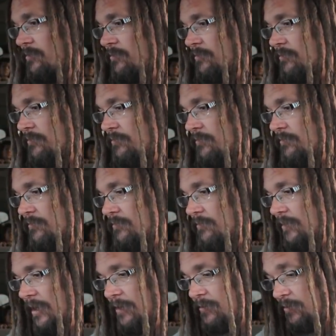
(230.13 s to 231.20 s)

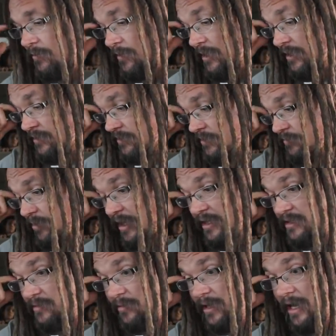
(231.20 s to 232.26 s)
I don't know what else could
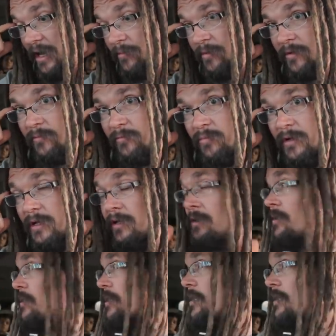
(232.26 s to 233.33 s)
possibly happen, but
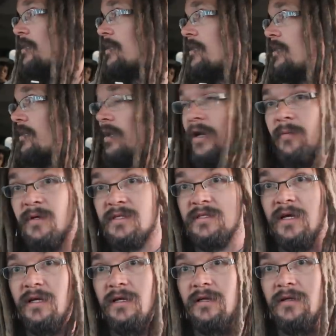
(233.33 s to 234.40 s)
I'm
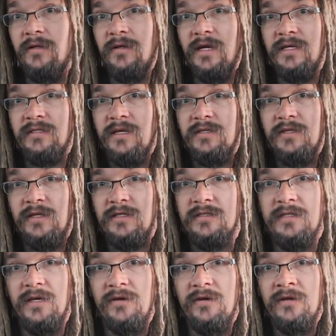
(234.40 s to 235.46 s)
excited. You guys gotta check this
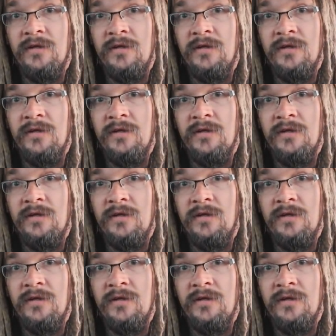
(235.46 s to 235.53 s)
out.